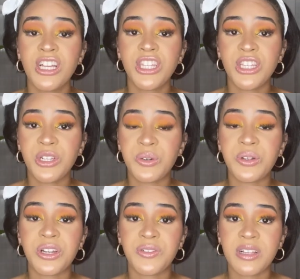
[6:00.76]
to do
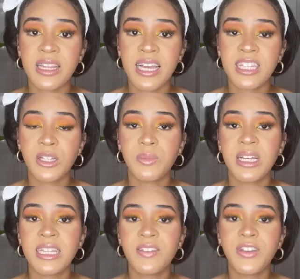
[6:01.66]
your relaxer.
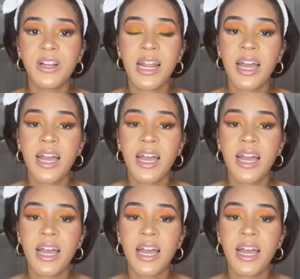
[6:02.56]
Because if you're not